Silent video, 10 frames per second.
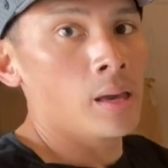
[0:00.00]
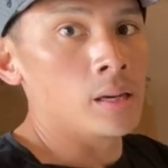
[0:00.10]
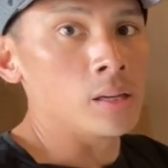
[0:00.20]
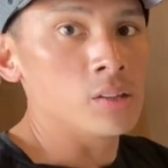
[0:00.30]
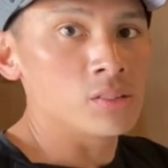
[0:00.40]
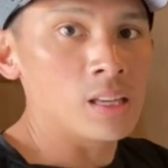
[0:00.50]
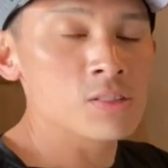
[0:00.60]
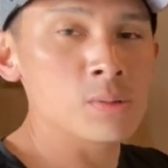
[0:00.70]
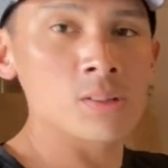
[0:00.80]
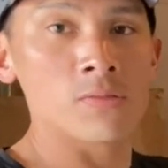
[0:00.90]
is it
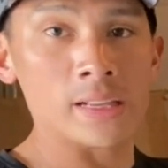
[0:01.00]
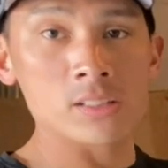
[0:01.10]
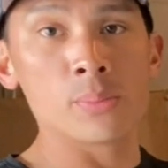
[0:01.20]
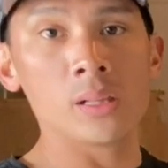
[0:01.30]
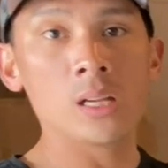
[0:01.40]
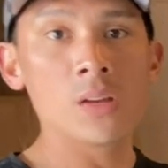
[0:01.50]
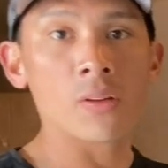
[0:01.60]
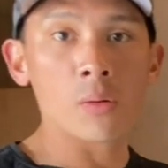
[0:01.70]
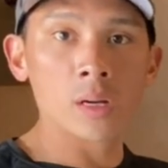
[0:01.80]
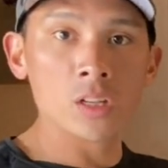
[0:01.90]
gives me some flexibility if
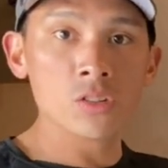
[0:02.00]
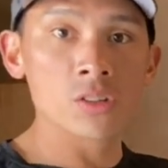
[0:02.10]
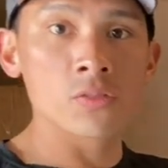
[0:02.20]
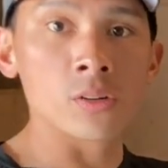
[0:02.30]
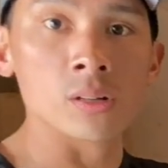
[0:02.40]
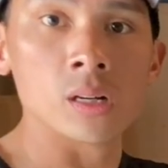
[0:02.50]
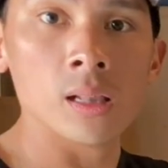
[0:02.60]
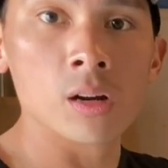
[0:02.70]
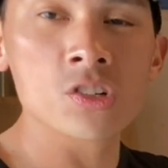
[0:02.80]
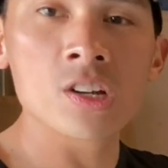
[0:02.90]
I want to use it for a
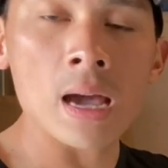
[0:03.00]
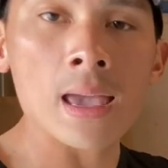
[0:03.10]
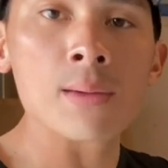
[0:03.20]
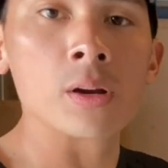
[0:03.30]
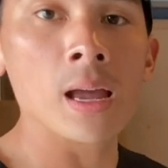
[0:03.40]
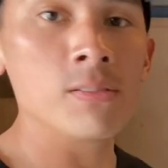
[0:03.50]
larger diameter heavy